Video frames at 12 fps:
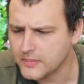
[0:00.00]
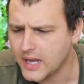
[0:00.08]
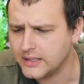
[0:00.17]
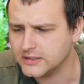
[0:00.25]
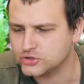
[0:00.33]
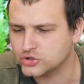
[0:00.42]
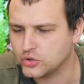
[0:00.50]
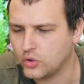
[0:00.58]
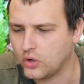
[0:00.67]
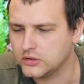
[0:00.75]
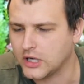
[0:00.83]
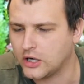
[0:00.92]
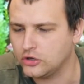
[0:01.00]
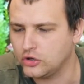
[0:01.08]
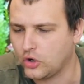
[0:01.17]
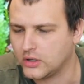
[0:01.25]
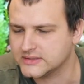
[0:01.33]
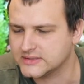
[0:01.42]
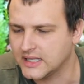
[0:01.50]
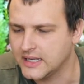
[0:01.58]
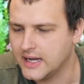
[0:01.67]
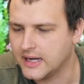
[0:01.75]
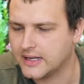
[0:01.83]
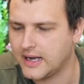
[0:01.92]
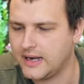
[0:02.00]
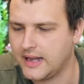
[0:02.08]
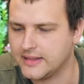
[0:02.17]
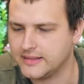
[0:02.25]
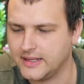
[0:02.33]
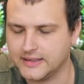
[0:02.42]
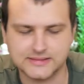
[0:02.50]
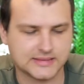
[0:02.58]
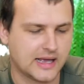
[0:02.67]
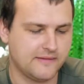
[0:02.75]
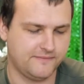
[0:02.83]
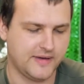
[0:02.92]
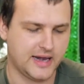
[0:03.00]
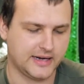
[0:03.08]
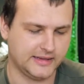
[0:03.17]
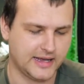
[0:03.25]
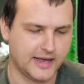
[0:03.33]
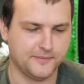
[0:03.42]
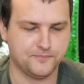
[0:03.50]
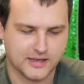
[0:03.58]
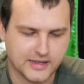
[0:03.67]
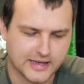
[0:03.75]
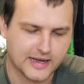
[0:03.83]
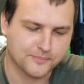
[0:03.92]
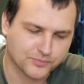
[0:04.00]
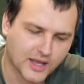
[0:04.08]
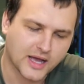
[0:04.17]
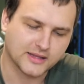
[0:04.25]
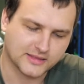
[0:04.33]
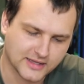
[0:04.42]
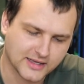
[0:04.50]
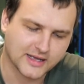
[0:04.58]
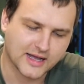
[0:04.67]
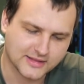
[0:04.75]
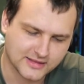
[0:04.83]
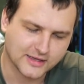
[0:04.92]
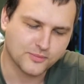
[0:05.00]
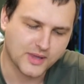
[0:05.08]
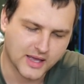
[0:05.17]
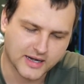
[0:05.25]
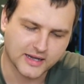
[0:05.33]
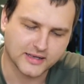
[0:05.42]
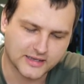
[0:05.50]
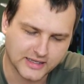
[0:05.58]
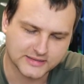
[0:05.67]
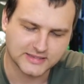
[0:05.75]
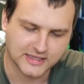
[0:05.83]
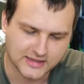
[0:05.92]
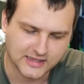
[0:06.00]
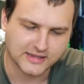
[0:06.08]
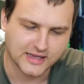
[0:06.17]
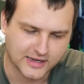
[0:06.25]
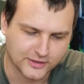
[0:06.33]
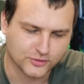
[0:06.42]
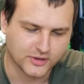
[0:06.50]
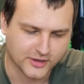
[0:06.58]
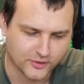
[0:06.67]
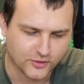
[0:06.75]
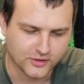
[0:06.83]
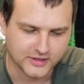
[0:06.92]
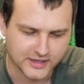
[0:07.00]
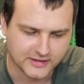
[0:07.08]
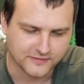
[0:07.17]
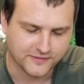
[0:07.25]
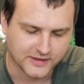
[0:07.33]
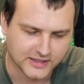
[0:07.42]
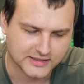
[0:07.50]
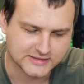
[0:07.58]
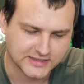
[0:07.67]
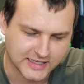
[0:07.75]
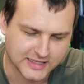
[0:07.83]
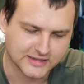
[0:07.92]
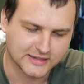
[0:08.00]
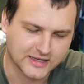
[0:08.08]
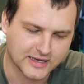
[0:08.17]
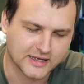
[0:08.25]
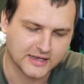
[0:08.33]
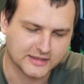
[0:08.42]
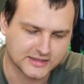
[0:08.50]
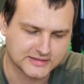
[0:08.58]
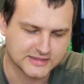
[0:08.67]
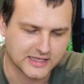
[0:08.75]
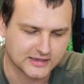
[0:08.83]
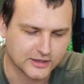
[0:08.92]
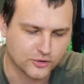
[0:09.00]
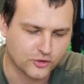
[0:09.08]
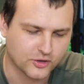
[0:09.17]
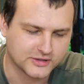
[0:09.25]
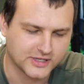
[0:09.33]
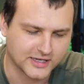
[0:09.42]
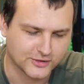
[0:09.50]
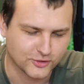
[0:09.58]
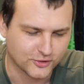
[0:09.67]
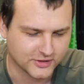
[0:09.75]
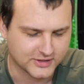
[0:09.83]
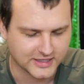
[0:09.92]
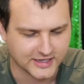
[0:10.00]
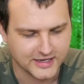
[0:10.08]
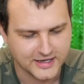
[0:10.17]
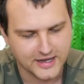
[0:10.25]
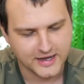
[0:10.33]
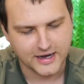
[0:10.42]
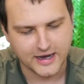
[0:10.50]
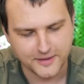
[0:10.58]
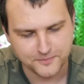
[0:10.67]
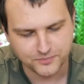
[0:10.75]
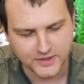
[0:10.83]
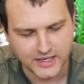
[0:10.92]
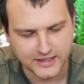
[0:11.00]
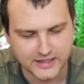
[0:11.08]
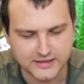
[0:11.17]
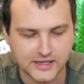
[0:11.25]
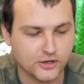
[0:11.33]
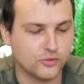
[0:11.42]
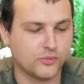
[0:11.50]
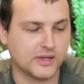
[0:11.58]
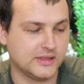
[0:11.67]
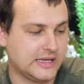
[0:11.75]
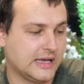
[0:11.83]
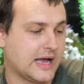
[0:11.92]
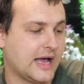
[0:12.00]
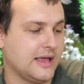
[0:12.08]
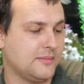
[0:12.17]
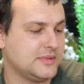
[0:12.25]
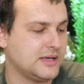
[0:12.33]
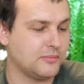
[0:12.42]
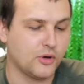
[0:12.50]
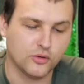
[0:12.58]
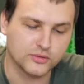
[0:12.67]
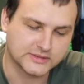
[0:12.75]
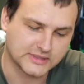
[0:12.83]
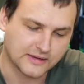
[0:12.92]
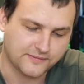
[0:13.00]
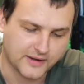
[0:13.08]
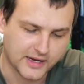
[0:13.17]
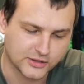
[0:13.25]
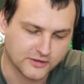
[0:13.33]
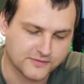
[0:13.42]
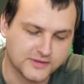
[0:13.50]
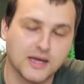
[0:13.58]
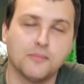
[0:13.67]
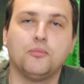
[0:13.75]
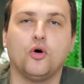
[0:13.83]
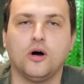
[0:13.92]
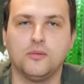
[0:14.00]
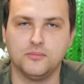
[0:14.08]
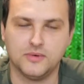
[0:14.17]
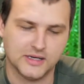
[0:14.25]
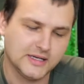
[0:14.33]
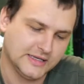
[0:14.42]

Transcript: and it's called Los Calientes Verde. Yeah, I think we are increasing the territory already, fellas, and it is getting hotter and hotter. I can tell you one thing, I am the most afraid of the bomb,